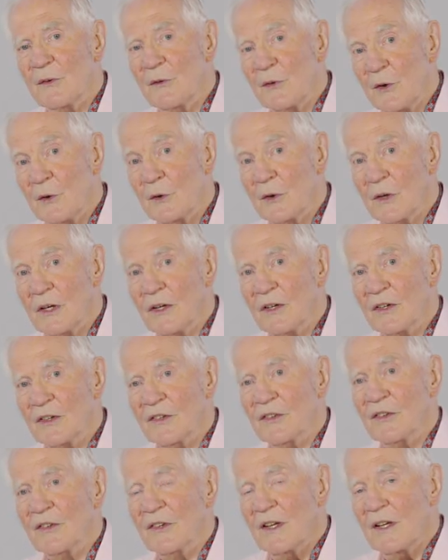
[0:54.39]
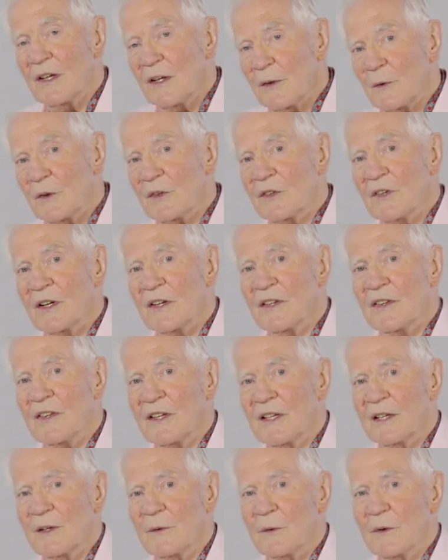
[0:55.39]
a few clocks, which I
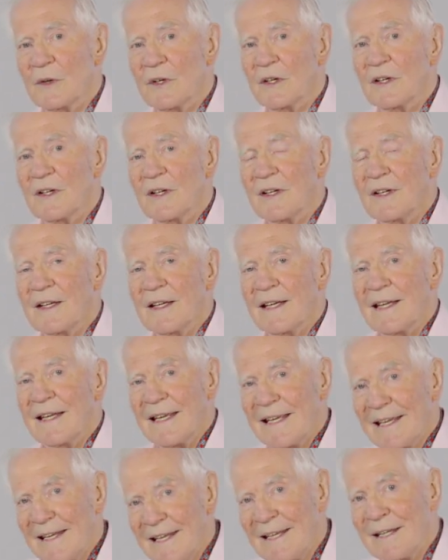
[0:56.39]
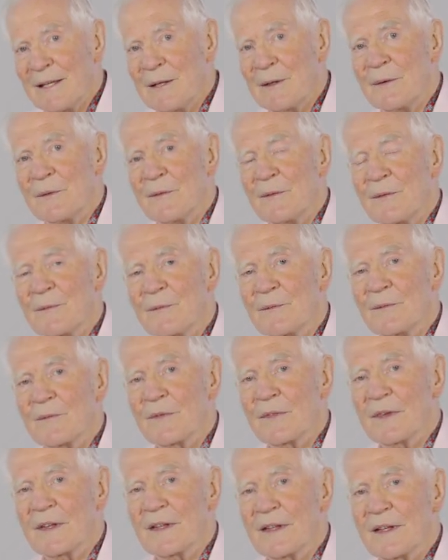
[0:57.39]
think were in
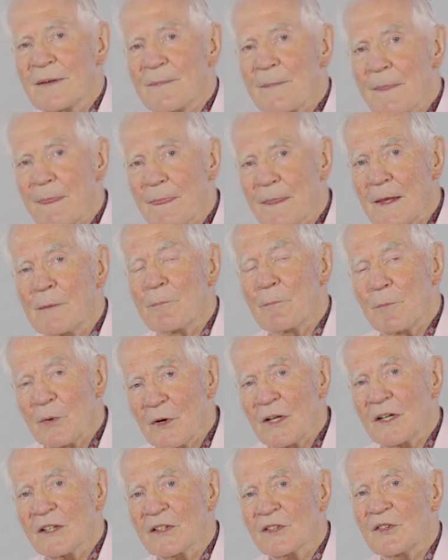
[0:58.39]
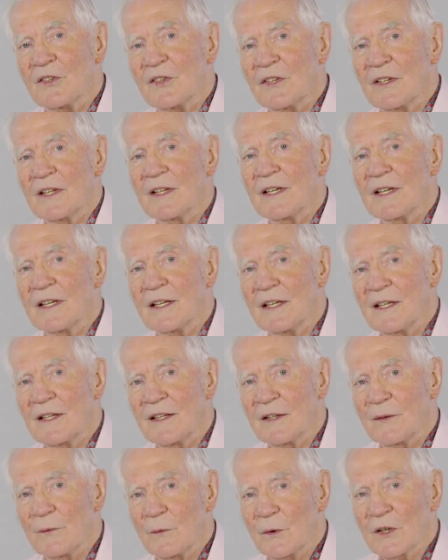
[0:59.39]
in production
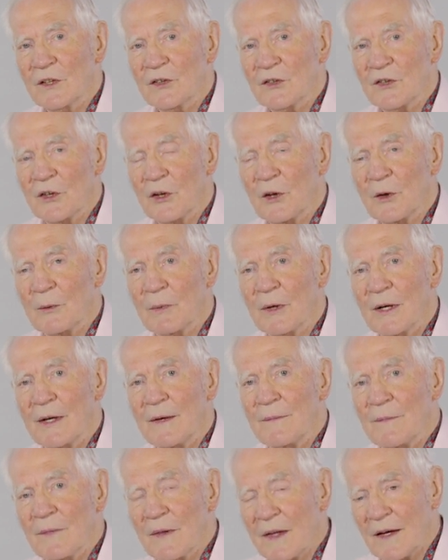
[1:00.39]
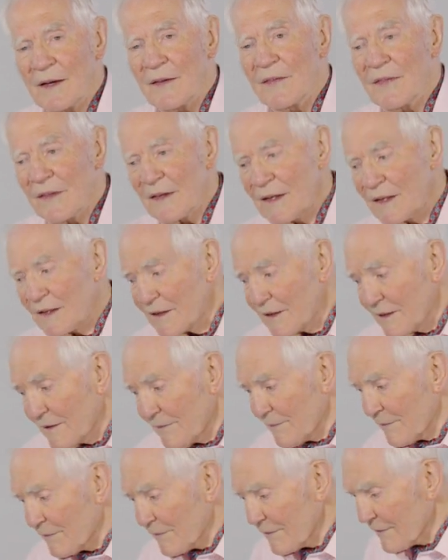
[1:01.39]
in the workshop and then
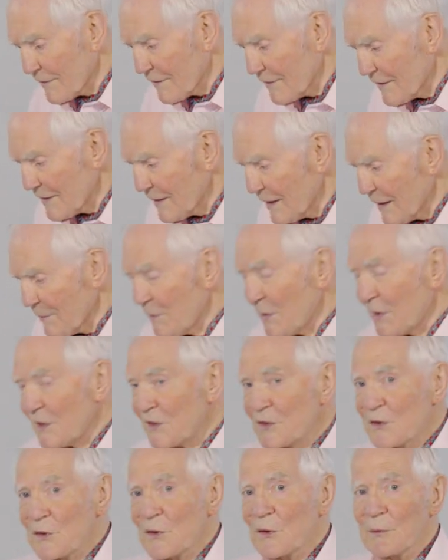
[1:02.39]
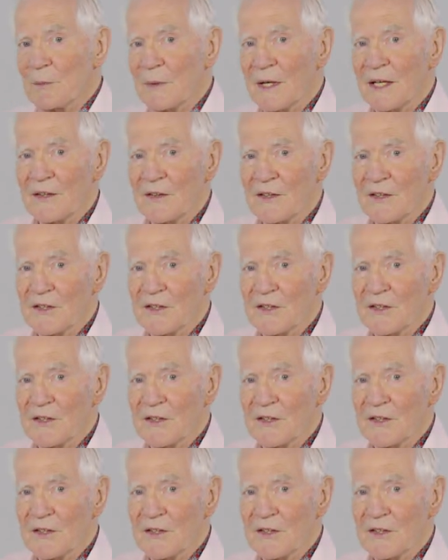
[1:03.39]
appears to have made